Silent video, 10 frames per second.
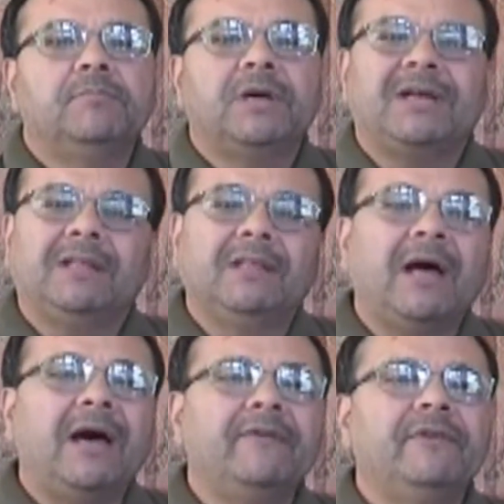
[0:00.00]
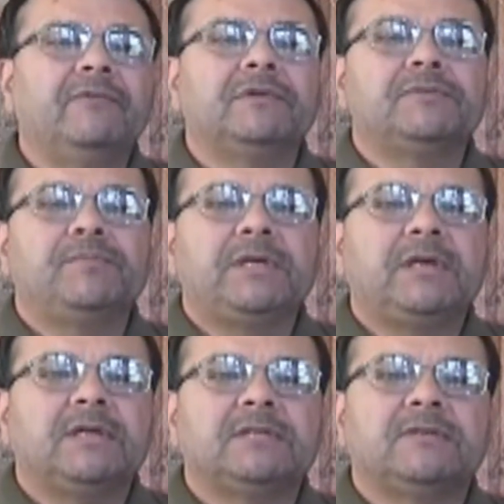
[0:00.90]
but a lot of it was
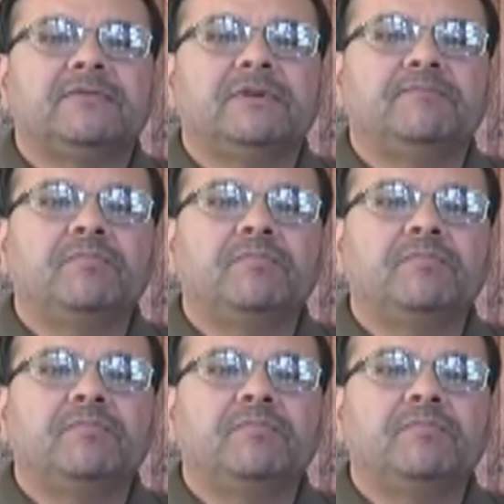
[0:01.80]
because of the